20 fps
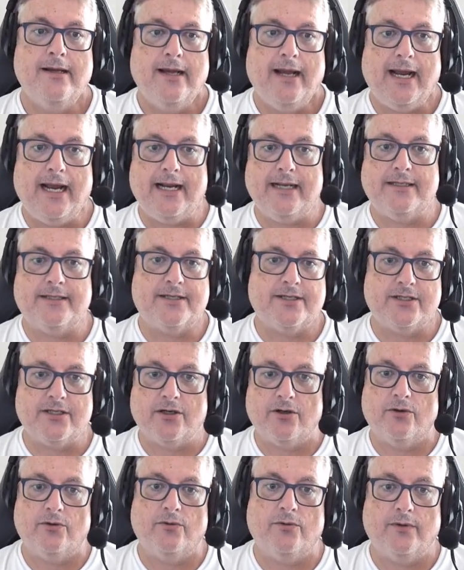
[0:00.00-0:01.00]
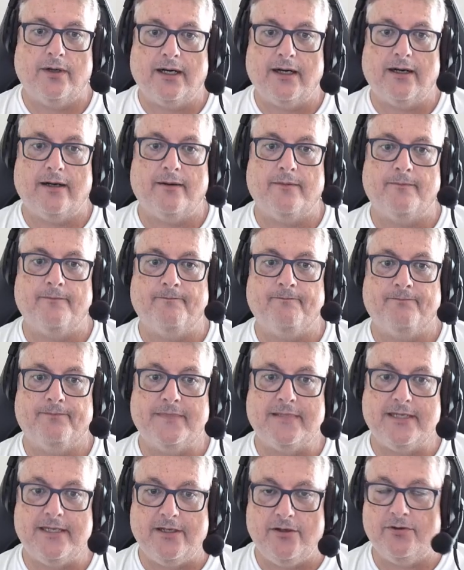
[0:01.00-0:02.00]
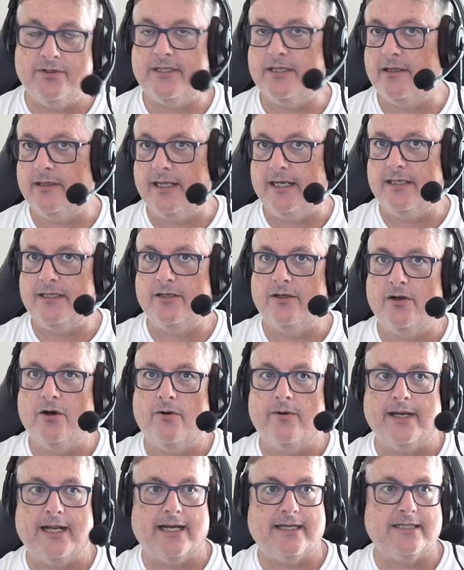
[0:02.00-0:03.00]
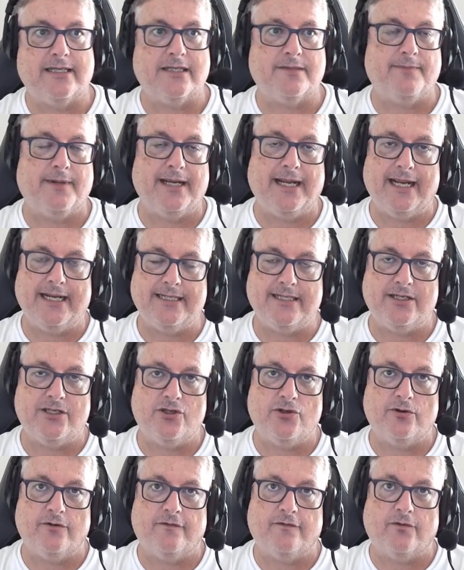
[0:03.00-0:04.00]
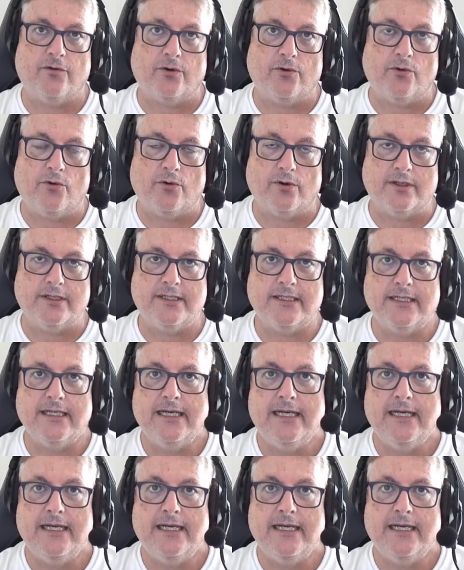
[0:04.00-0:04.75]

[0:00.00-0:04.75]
And so um, use the link to go and access my AZ204 course,